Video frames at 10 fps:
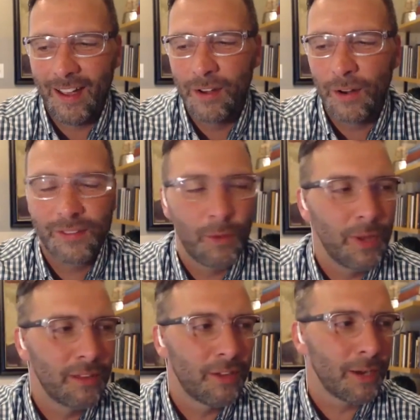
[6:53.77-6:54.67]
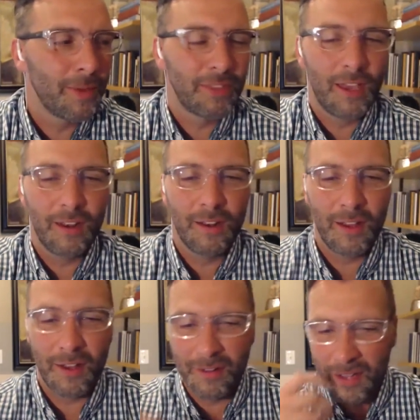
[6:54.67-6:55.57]
noticed that we could talk about that
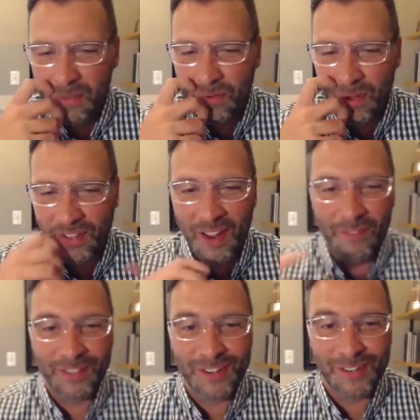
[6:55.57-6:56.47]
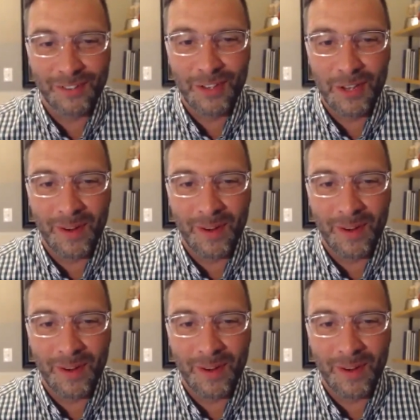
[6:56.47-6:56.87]
uh, throughout the conversation too.